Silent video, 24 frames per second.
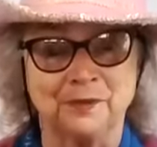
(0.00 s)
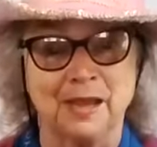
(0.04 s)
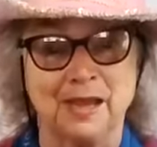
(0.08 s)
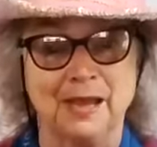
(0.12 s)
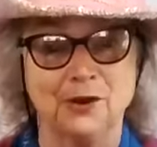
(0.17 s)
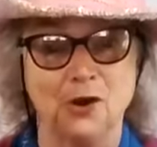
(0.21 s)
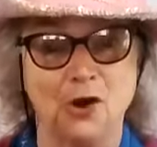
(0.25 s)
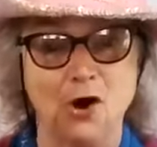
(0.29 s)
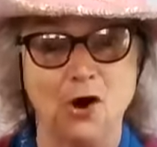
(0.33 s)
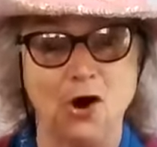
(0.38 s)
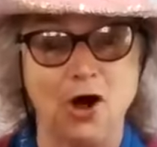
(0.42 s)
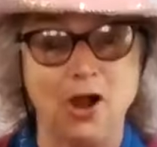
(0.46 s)

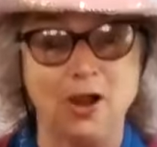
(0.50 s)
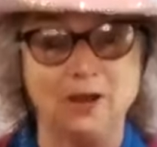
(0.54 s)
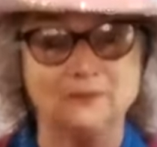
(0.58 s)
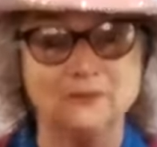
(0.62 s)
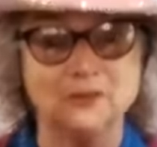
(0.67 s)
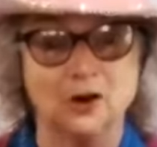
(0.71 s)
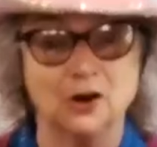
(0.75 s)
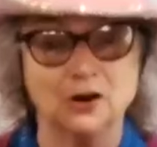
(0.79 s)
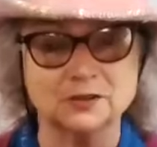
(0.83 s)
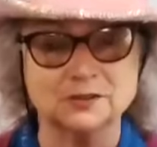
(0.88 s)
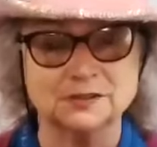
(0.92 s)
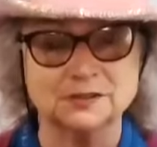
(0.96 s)
And all of
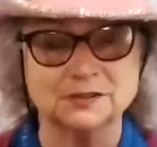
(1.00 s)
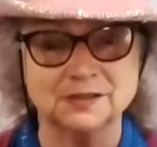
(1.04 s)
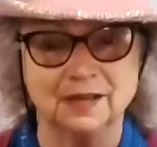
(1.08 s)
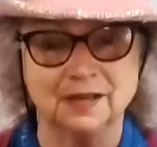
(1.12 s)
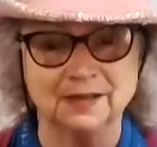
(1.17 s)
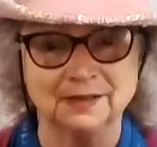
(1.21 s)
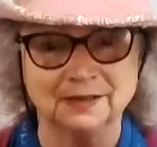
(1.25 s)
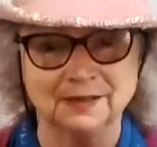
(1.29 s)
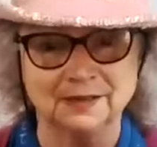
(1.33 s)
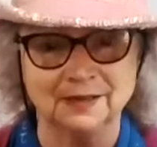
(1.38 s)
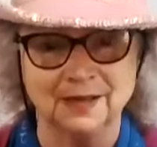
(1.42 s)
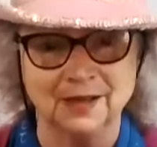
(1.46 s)
our
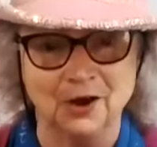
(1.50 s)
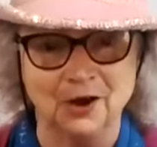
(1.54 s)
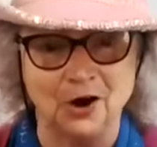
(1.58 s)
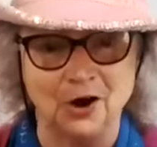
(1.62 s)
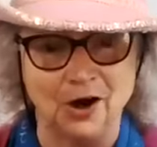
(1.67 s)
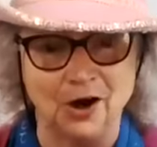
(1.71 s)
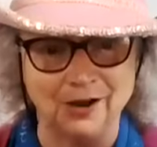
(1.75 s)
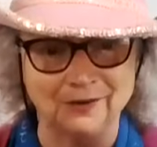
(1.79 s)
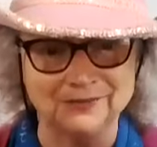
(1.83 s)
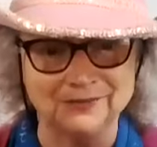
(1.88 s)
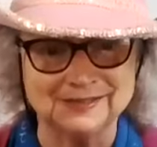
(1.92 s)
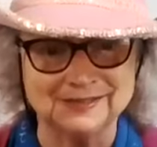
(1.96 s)
sudden,
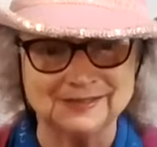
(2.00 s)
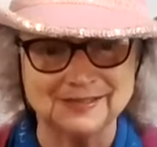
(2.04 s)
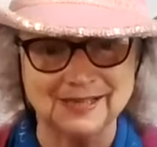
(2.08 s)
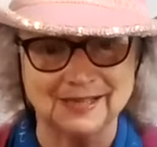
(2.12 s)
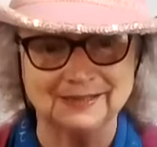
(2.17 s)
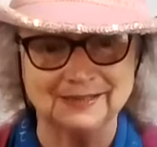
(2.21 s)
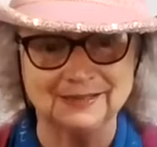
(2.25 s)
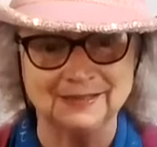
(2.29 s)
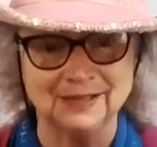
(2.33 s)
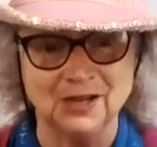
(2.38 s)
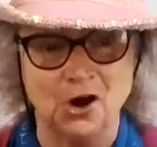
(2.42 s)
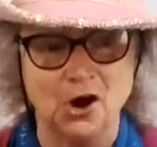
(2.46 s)
all of a
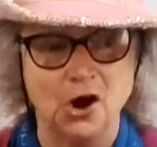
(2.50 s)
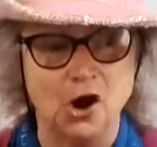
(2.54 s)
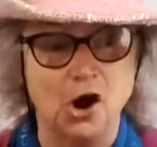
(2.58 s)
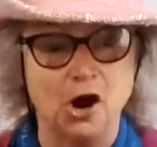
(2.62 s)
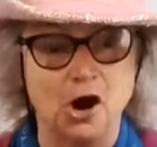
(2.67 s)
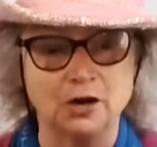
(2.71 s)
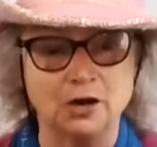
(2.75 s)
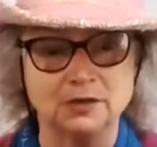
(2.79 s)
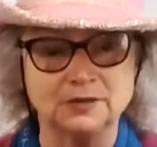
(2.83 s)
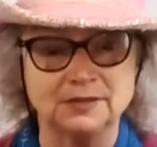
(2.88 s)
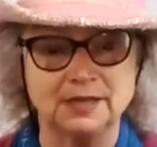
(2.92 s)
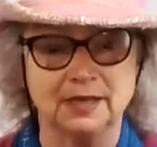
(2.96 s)
sudden,
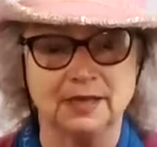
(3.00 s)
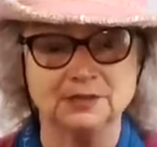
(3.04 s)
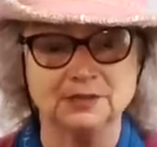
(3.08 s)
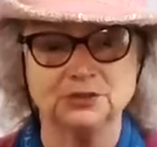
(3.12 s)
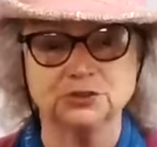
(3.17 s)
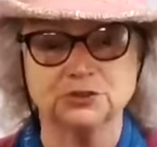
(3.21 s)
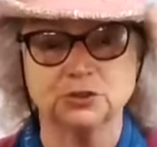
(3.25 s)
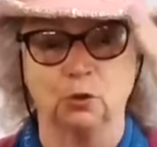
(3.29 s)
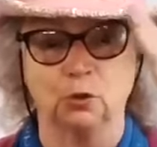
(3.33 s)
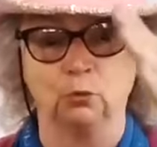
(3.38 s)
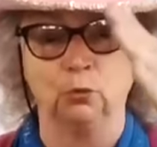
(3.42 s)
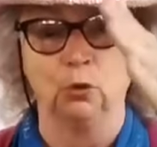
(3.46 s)
our tent
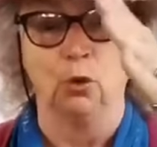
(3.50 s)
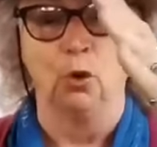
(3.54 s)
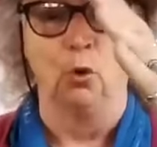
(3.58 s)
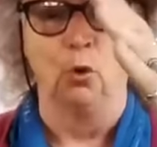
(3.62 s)
just go,